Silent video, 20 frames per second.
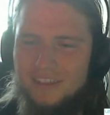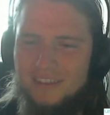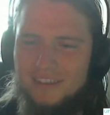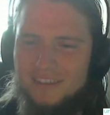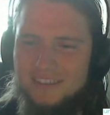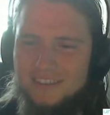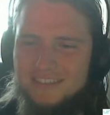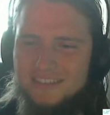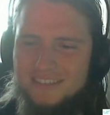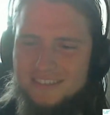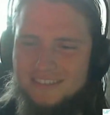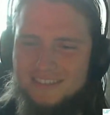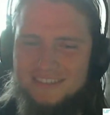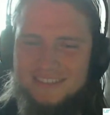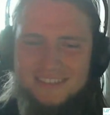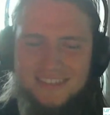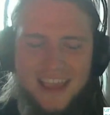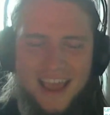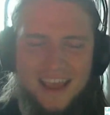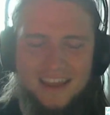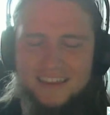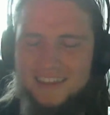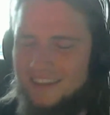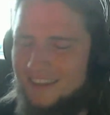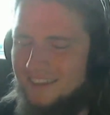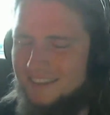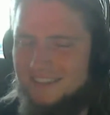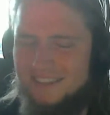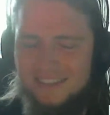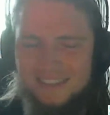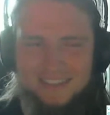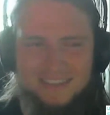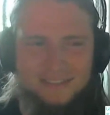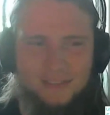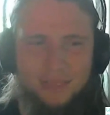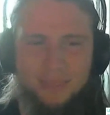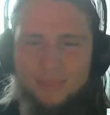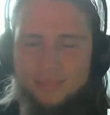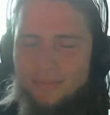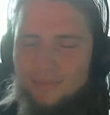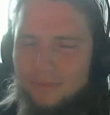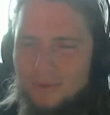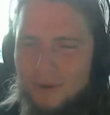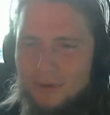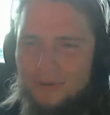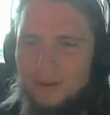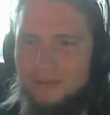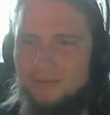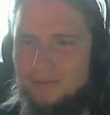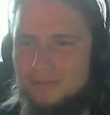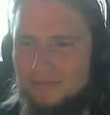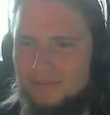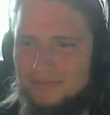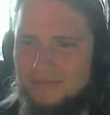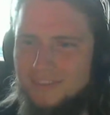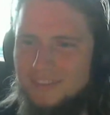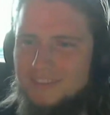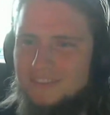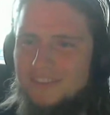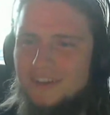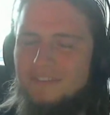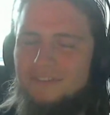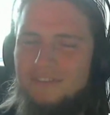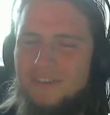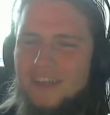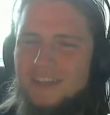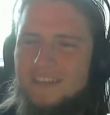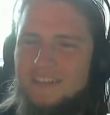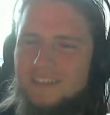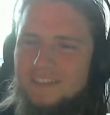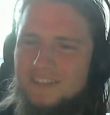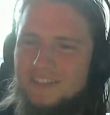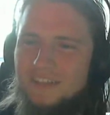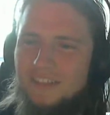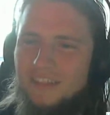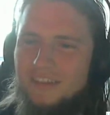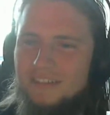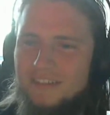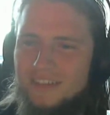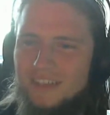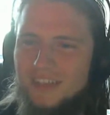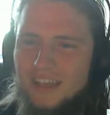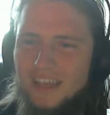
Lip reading: stack and just throwing stuff at each other.